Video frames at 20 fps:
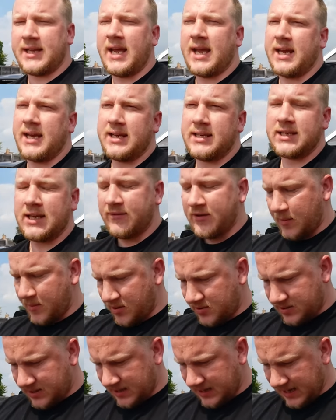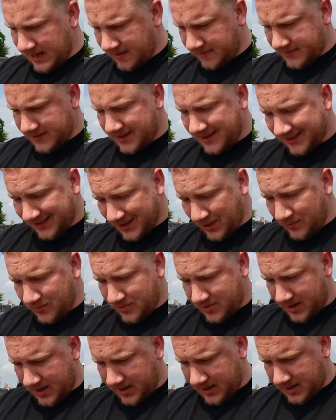days of MOT left, and I don't
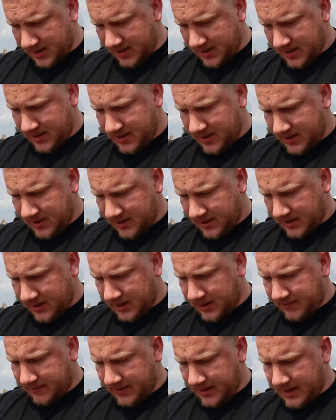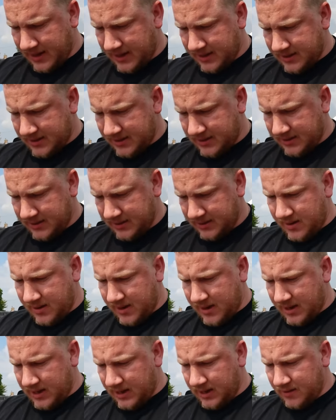think it even had
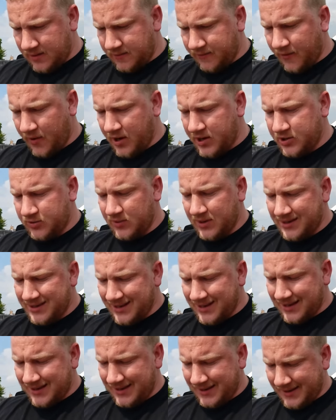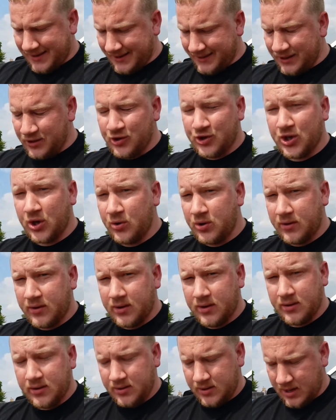any advisories. I didn't show
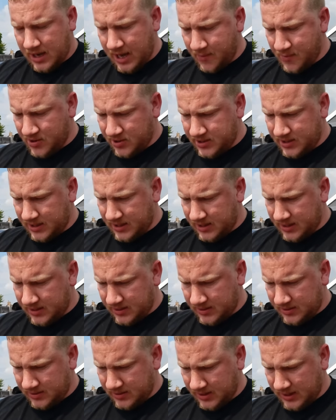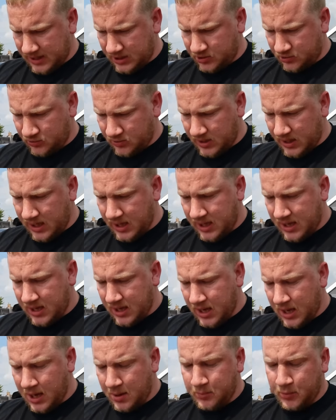the MOT history
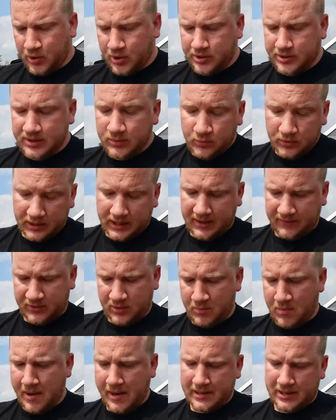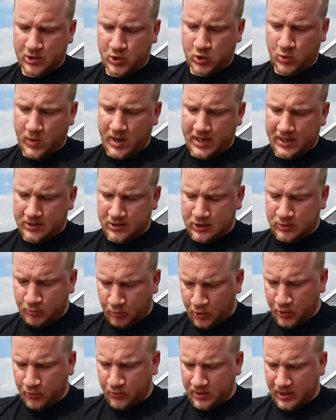because I didn't want to give the mileage away and
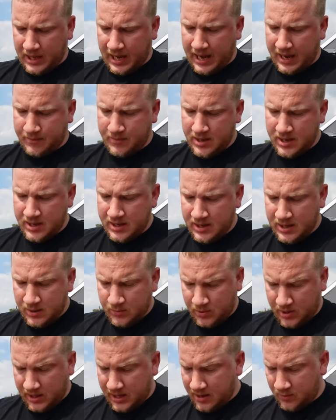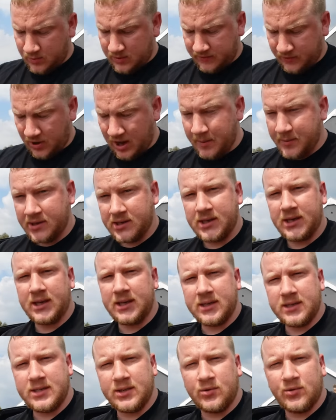spoil the game. But yeah, we've got MOT
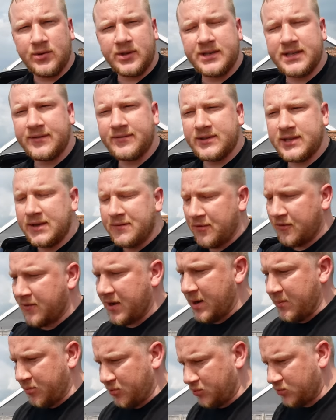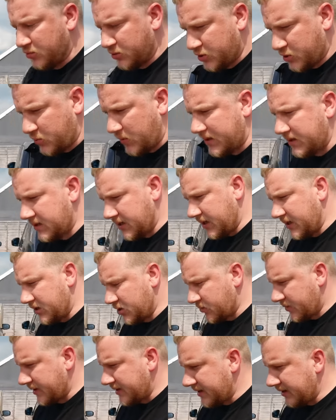until the 17th of April
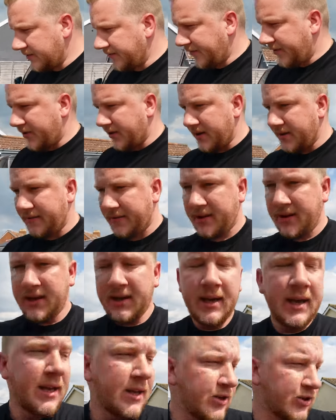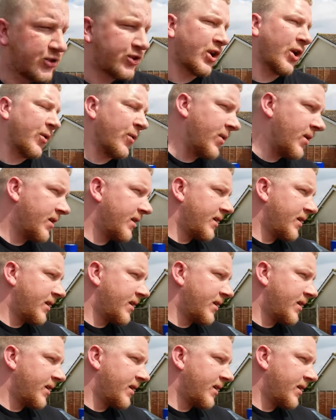2025. So,